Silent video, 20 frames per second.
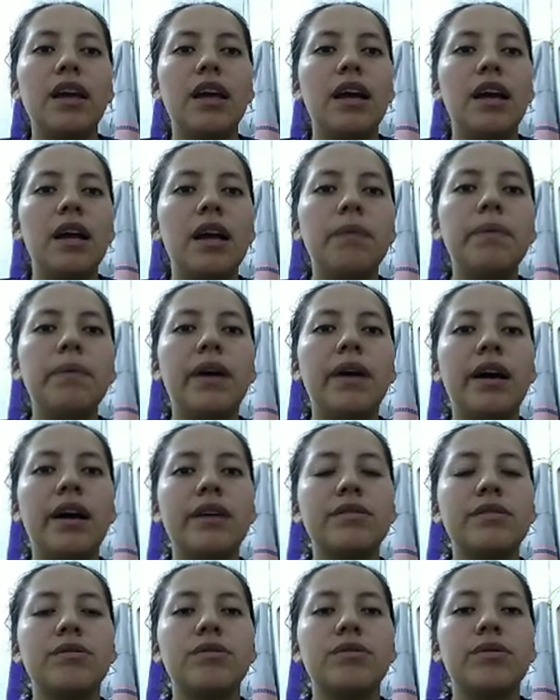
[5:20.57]
help
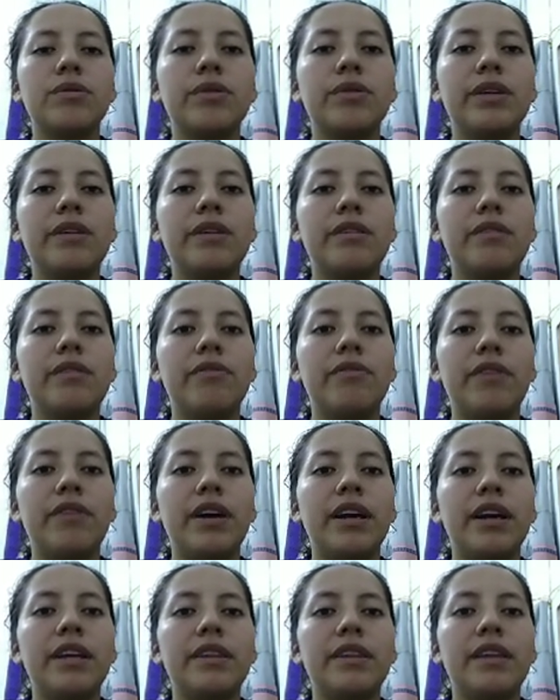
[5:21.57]
us to
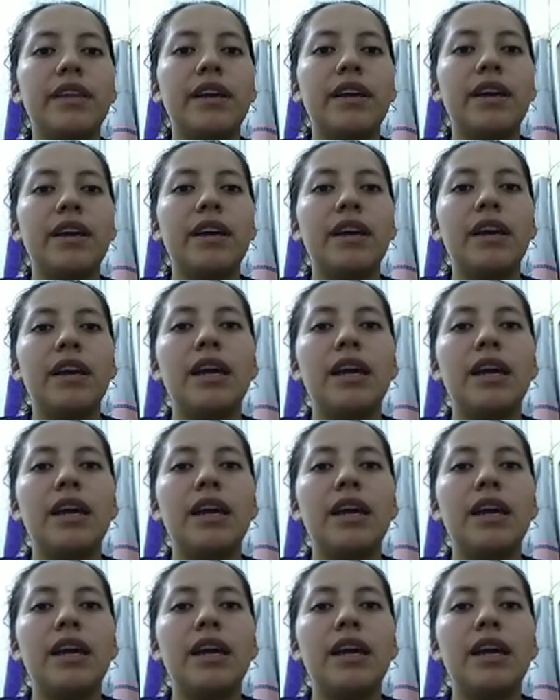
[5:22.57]
identify the